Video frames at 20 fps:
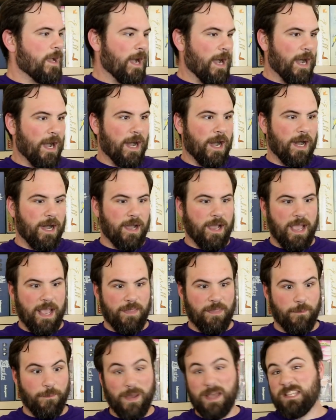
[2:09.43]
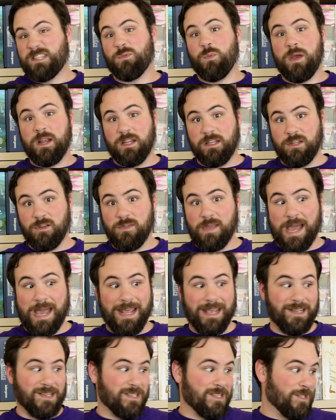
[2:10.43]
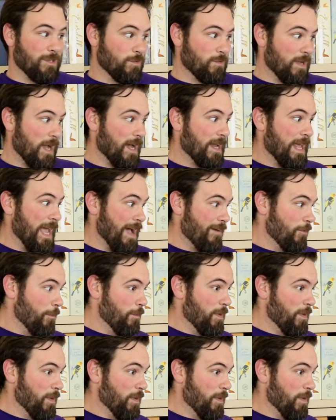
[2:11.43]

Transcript: Uh, and the best way to do that is to not have a